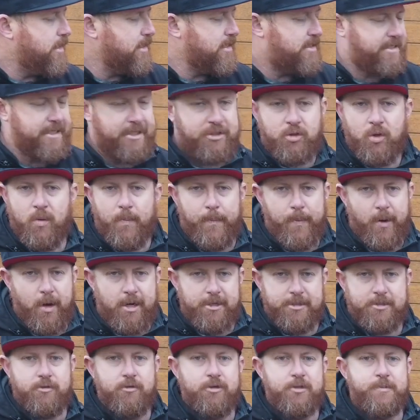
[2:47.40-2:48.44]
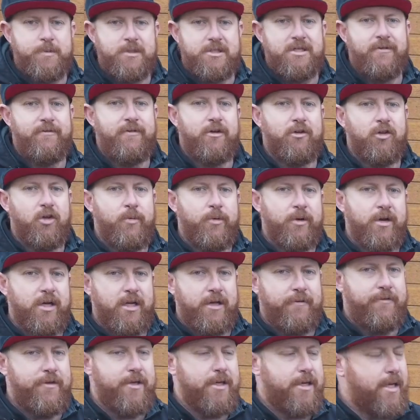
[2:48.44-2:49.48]
Stick to a bicycle specific lubricant
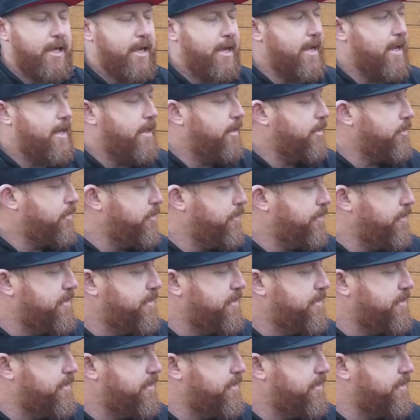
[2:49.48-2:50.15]
if you can.